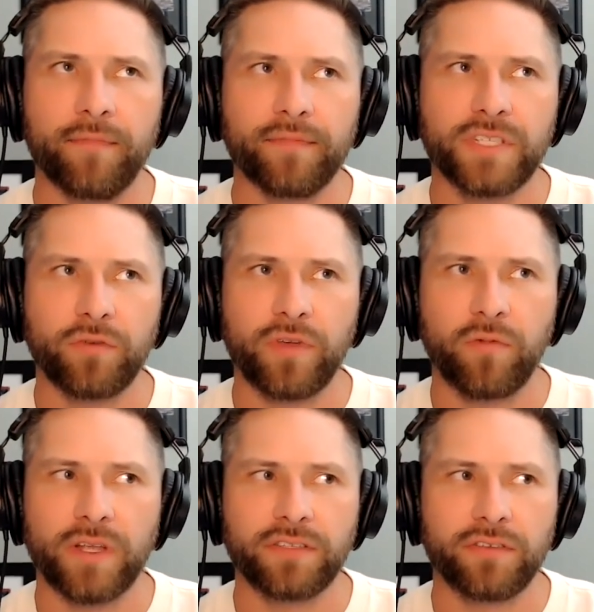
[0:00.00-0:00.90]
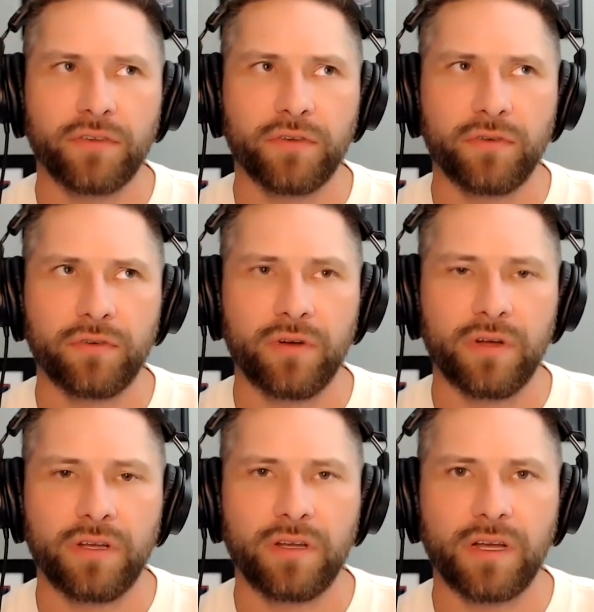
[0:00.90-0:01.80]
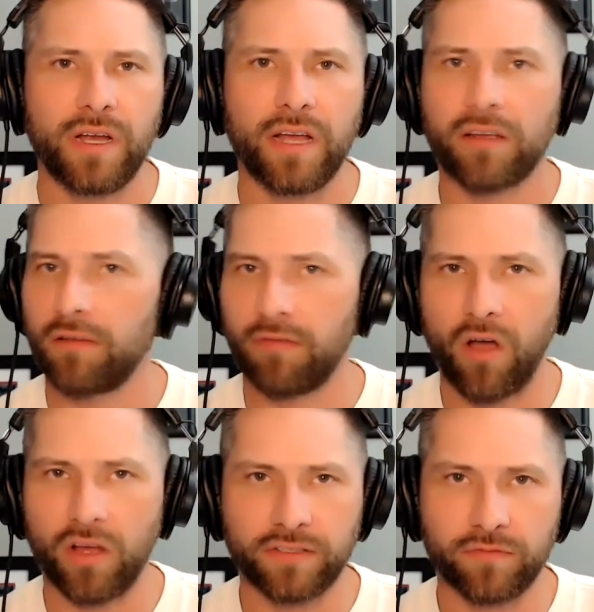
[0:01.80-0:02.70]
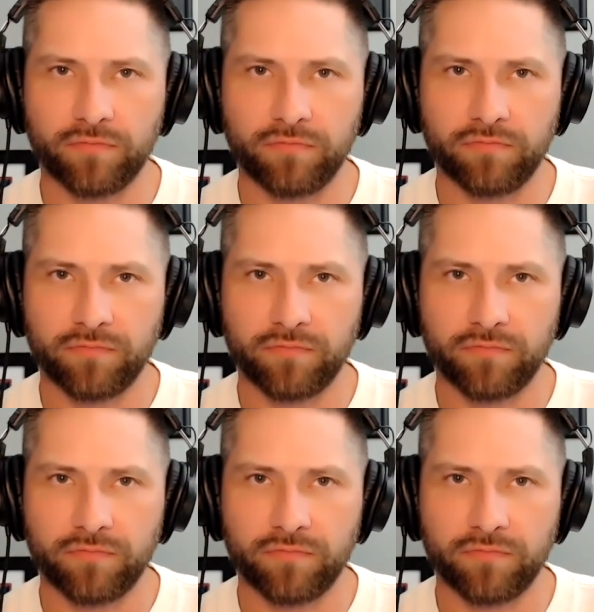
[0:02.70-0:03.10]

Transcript: So we went to an awesome